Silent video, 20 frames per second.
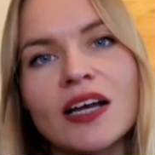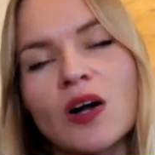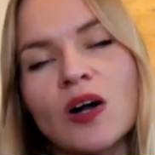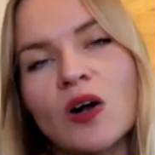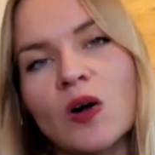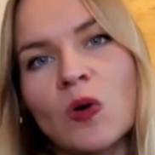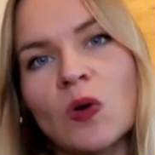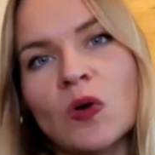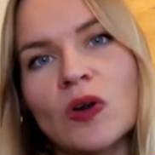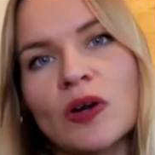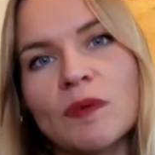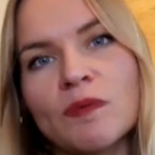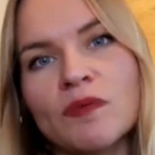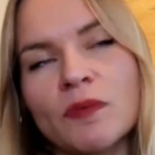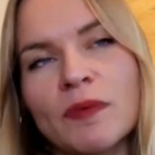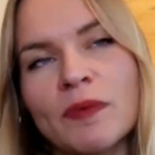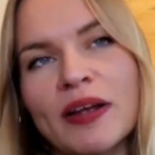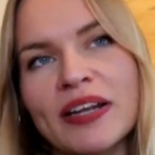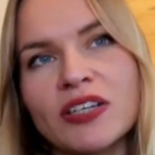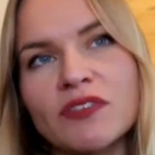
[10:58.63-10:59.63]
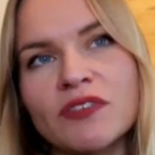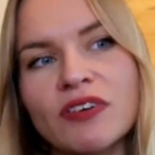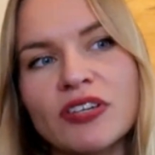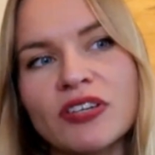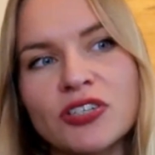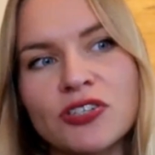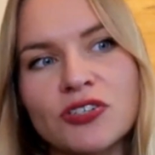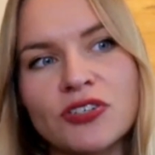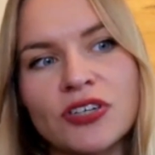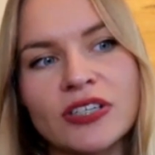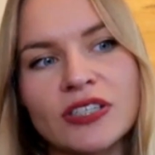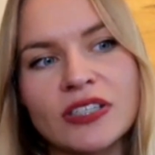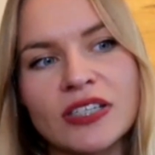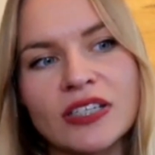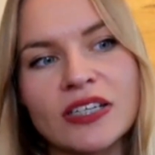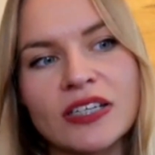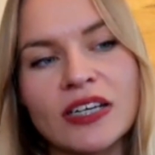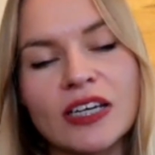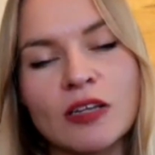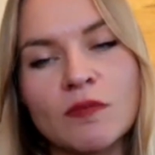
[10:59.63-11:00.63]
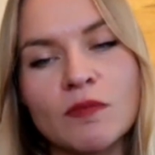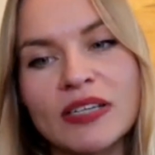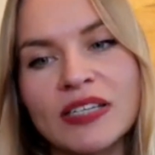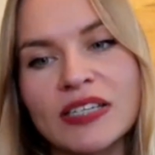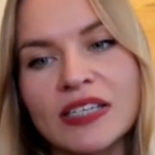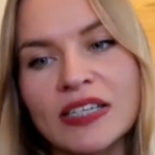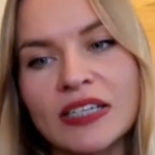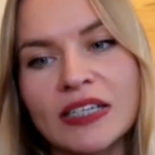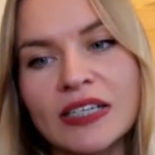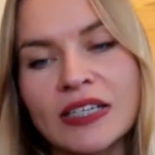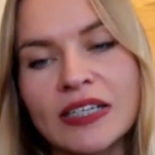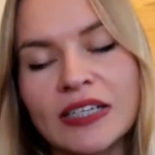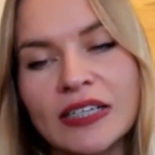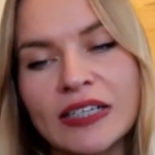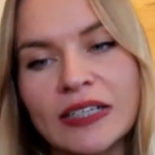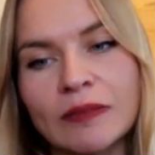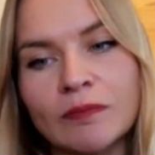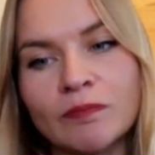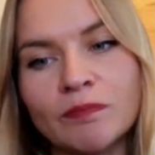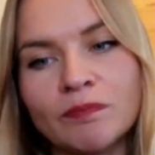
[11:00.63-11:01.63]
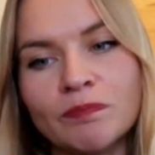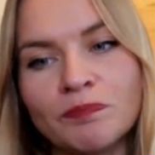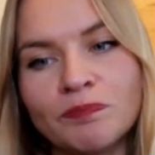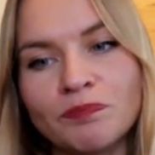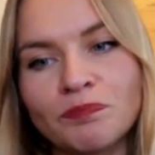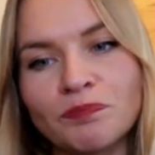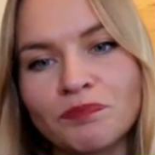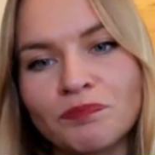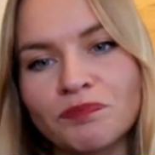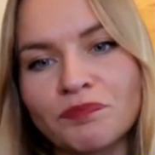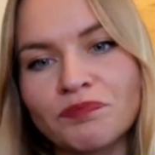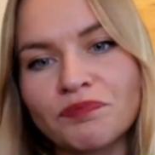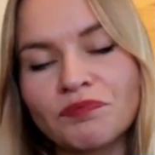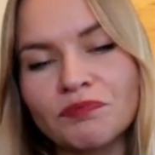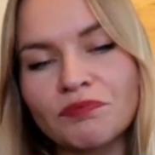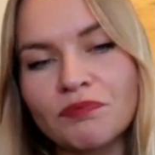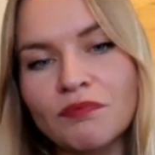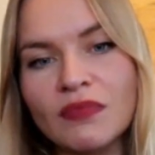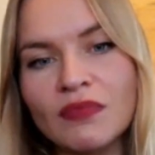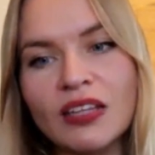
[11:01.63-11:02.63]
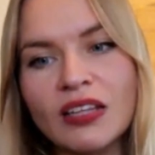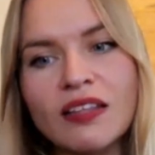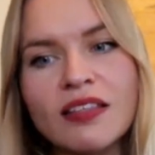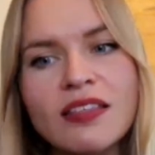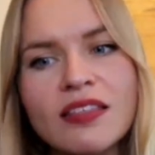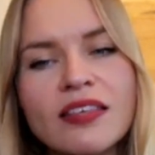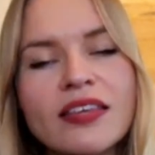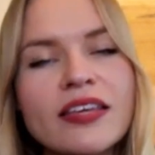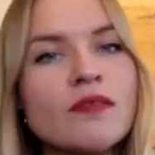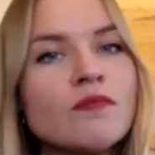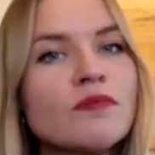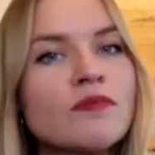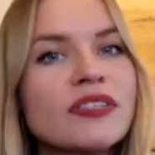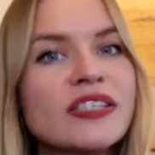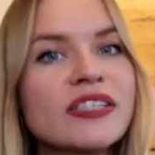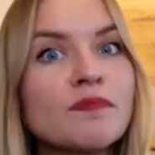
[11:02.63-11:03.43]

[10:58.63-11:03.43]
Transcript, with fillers: or from any restricting, limiting um, themes,